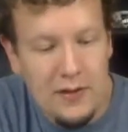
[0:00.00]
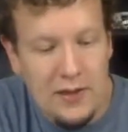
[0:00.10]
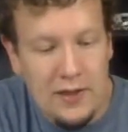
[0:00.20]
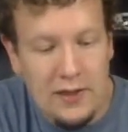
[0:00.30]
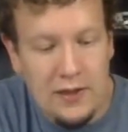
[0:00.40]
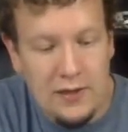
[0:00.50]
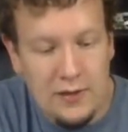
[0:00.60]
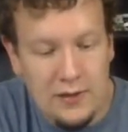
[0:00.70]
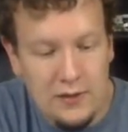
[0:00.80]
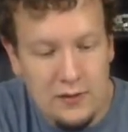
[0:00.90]
And
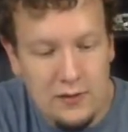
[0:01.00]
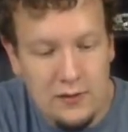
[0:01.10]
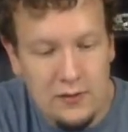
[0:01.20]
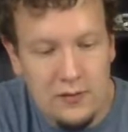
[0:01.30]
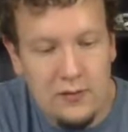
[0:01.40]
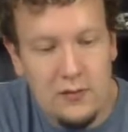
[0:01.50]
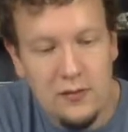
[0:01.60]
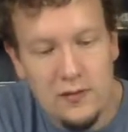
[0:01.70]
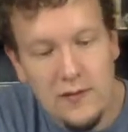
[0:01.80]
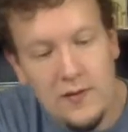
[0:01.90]
let's
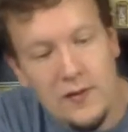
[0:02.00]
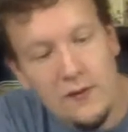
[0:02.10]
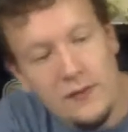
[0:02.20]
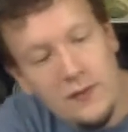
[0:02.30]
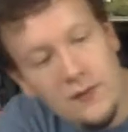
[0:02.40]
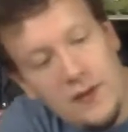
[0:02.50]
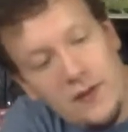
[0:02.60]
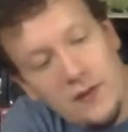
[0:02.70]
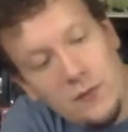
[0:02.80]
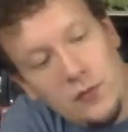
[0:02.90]
see if his
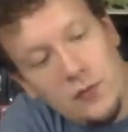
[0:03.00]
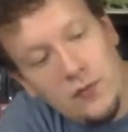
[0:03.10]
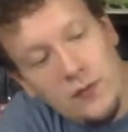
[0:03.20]
face moves.